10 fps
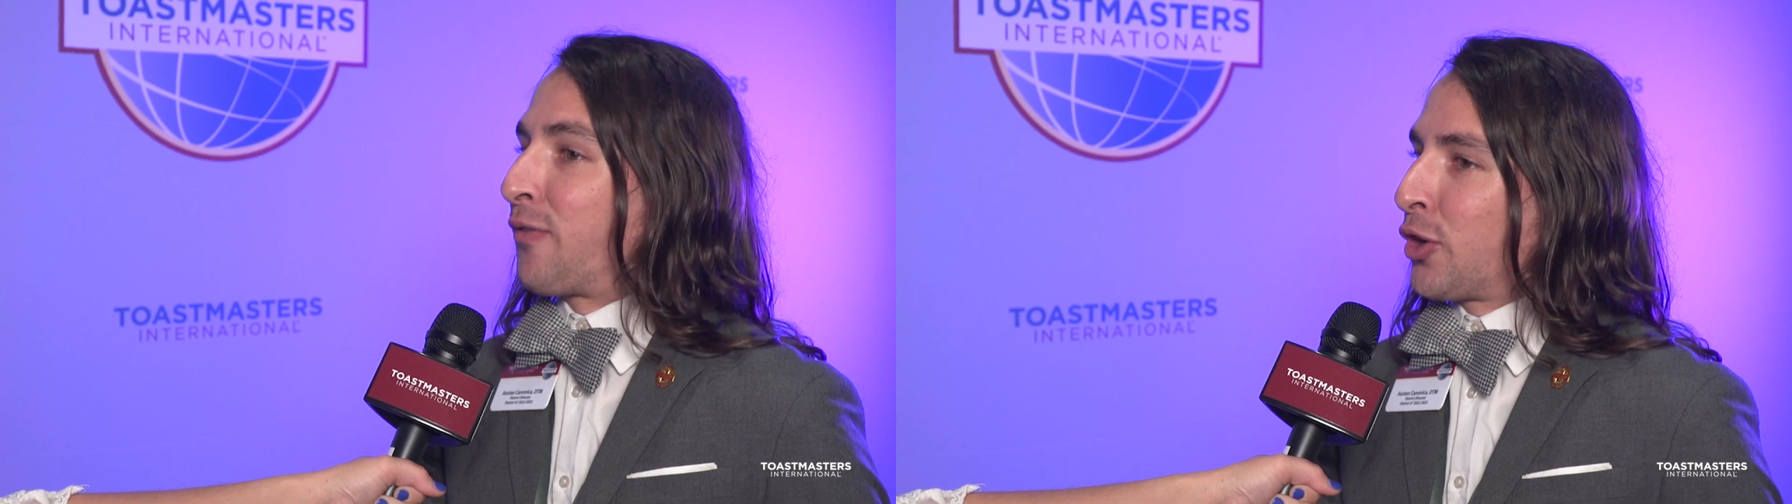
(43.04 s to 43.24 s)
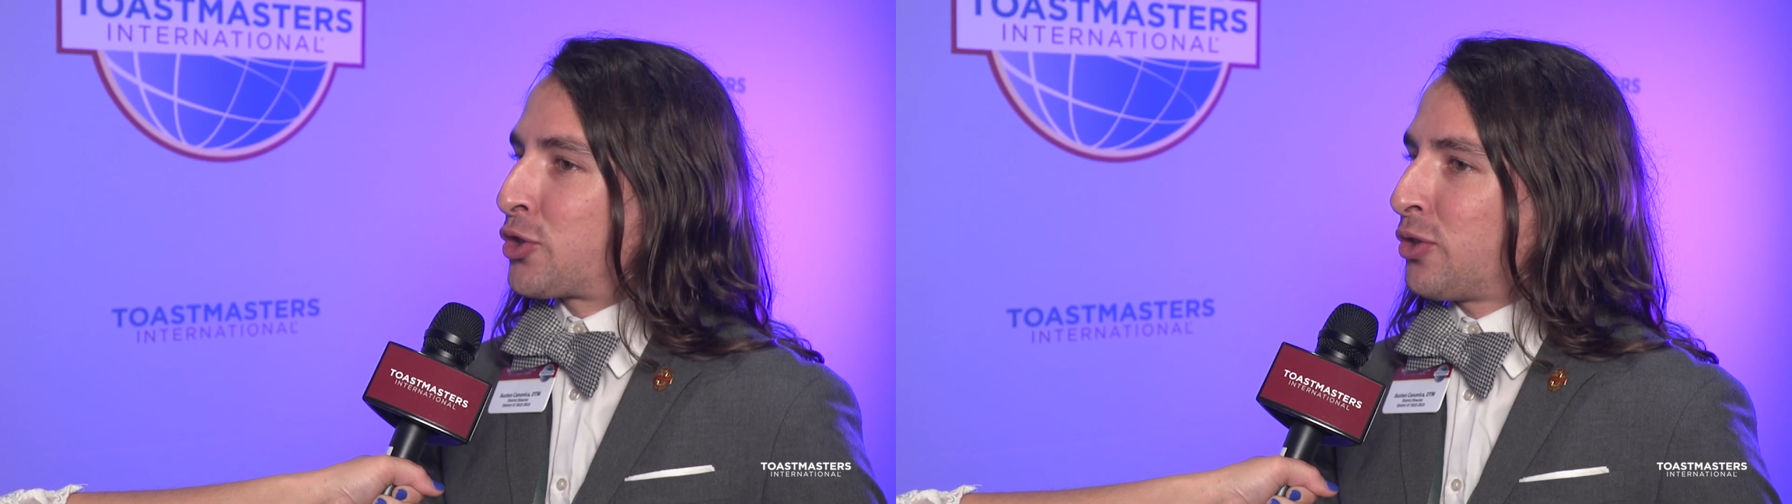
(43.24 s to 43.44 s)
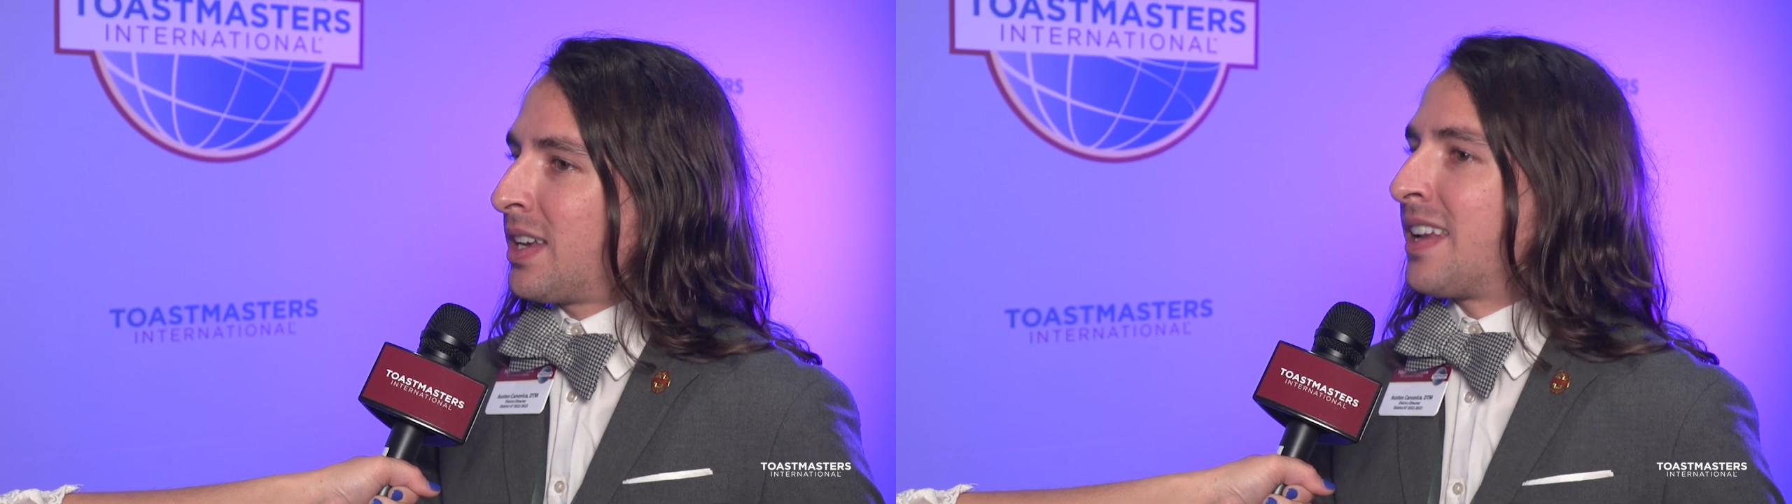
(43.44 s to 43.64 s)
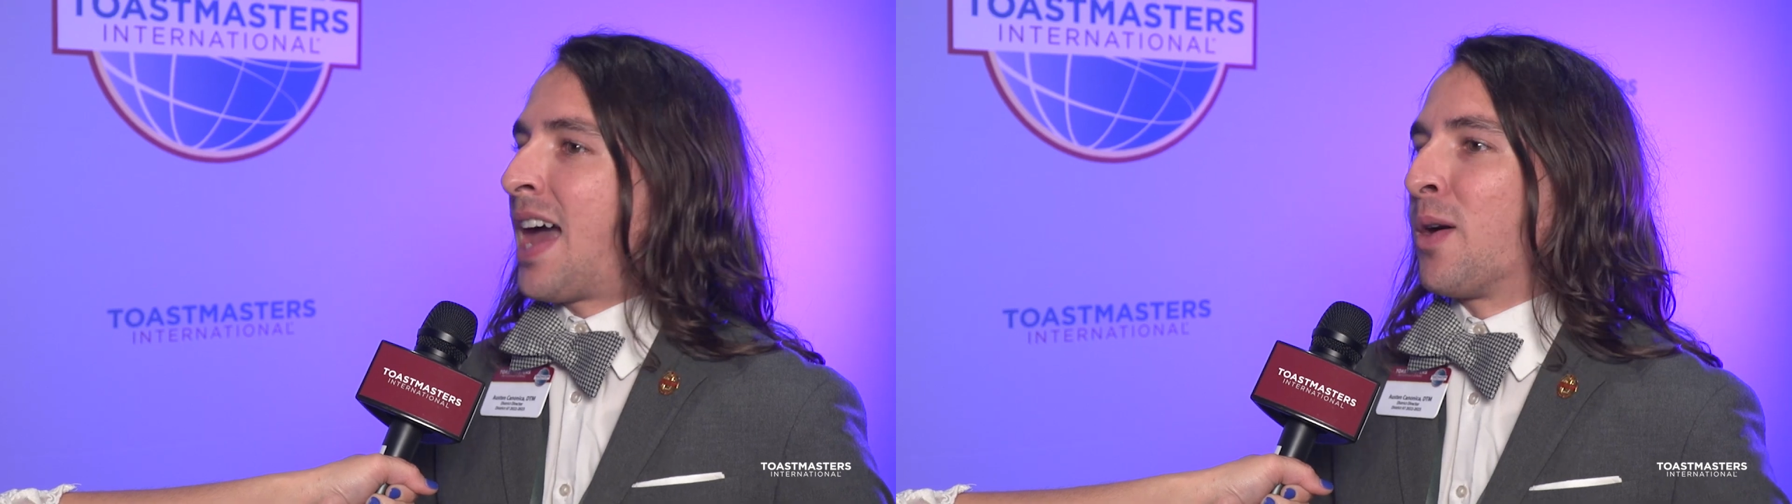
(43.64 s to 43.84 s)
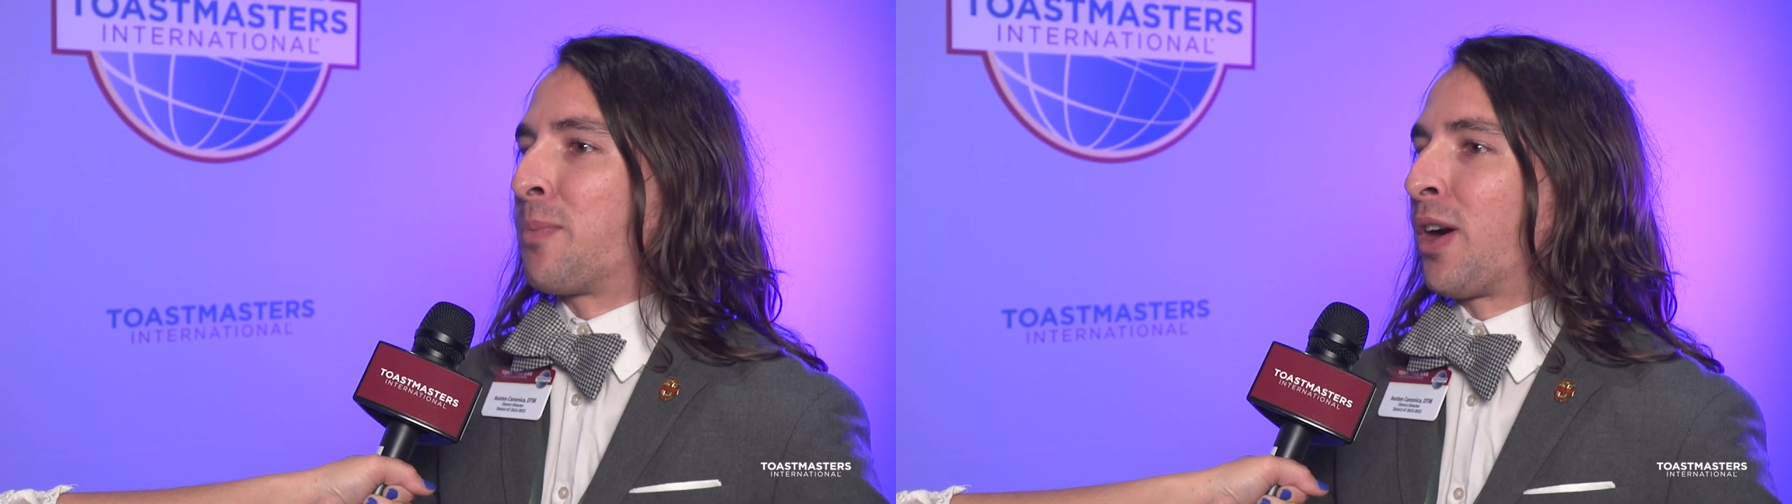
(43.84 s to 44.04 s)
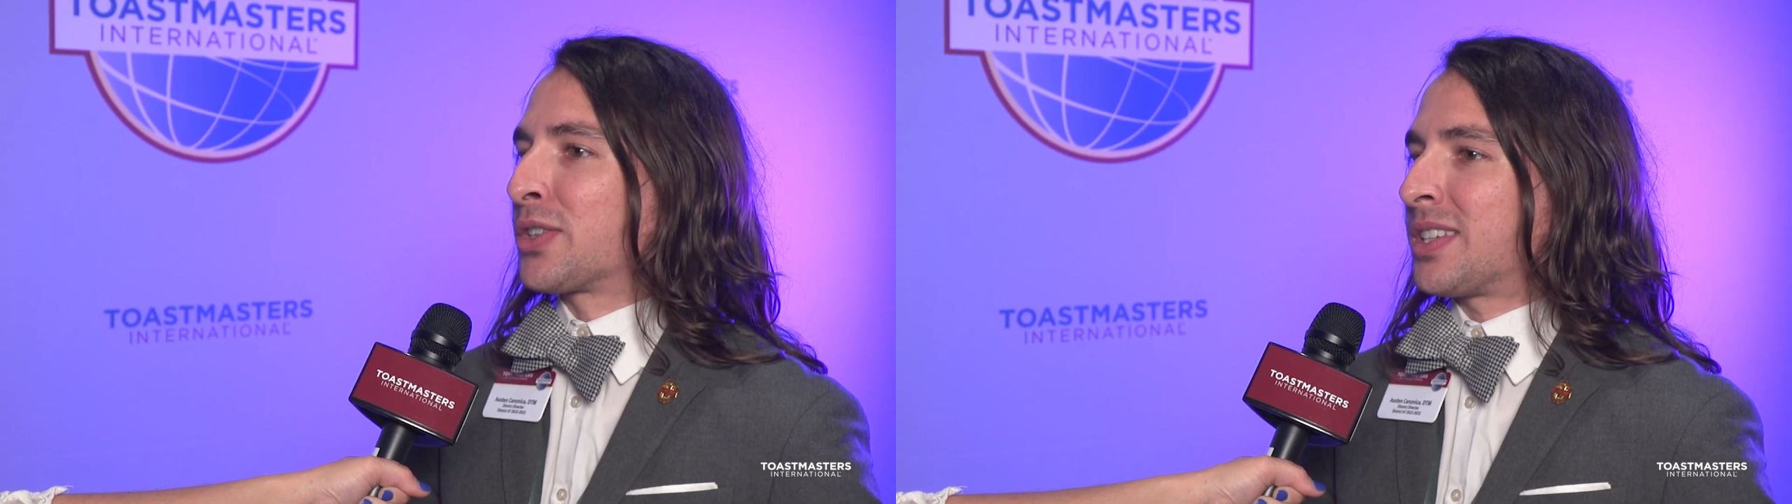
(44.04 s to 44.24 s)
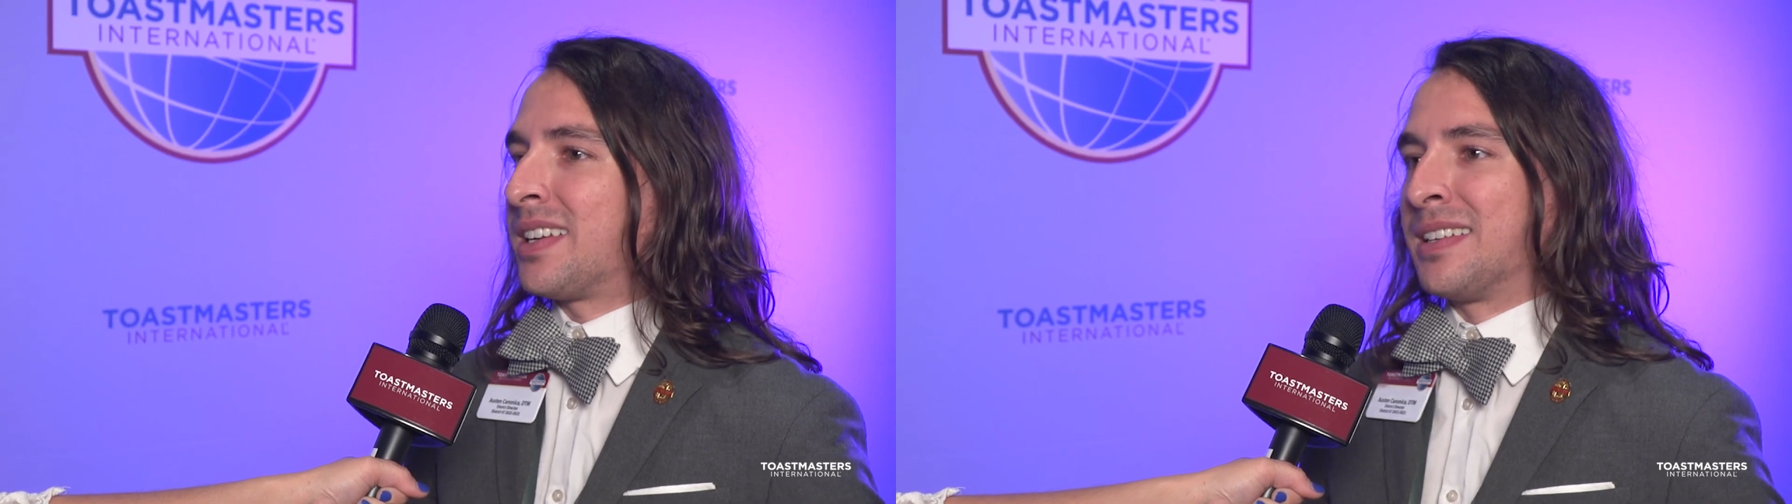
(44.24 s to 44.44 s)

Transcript: virtually and now in person,